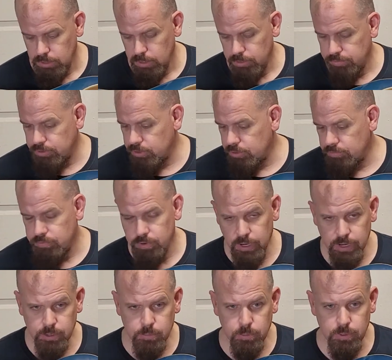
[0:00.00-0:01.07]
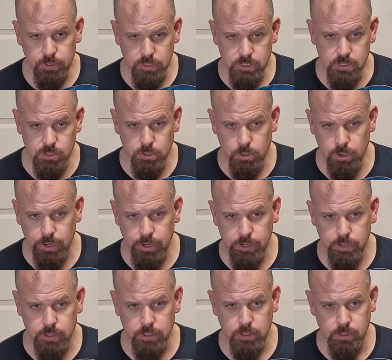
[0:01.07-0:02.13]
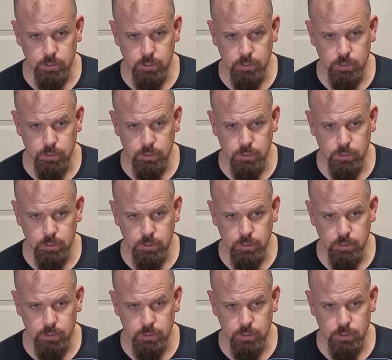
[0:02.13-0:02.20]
If you can find one, these are great.